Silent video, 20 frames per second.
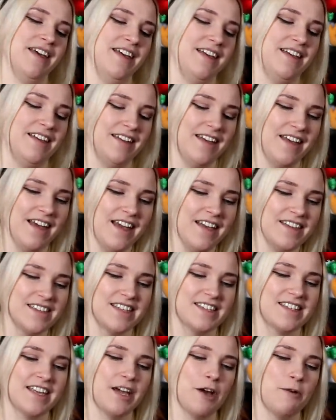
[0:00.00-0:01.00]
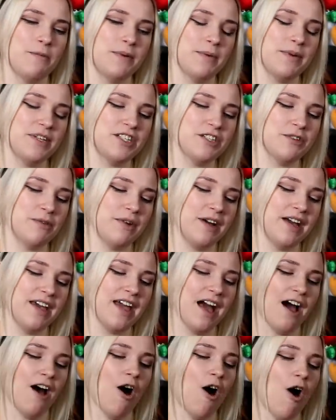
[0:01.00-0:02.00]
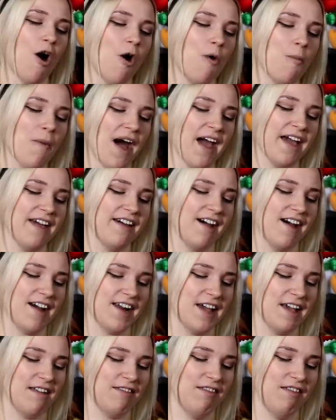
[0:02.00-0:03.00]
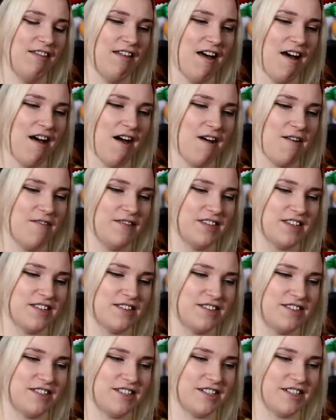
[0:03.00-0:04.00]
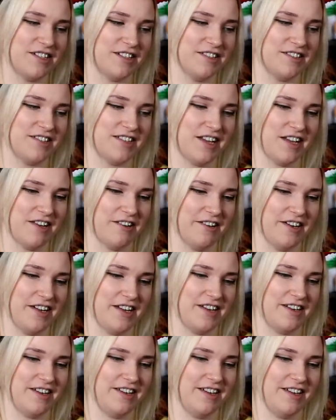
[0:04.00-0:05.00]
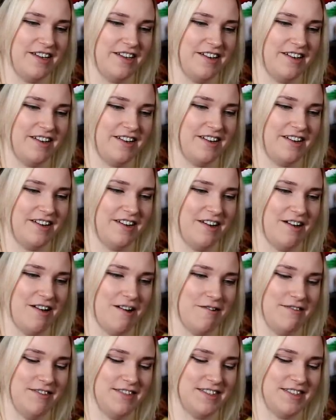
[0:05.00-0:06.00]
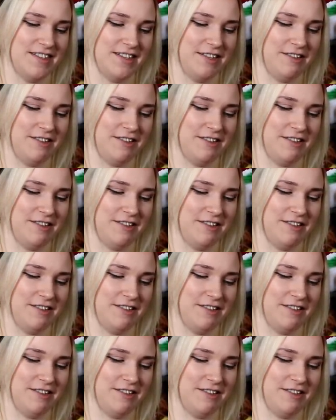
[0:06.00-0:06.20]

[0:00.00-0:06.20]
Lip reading: It says, I hope you enjoy. Oh my god, I love the stickers that are in here. Oh, this is